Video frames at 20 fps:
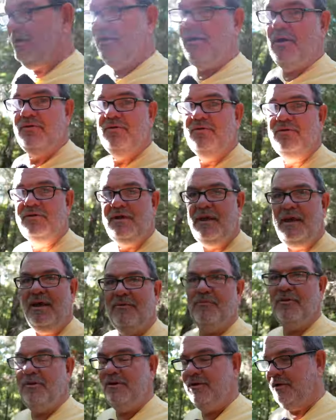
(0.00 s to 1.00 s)
under the
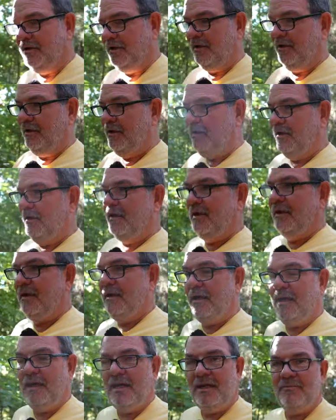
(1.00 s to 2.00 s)
camera
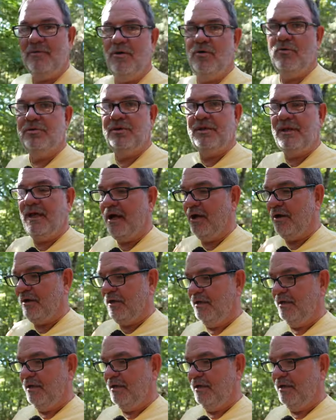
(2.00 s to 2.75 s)
and I'm holding it out.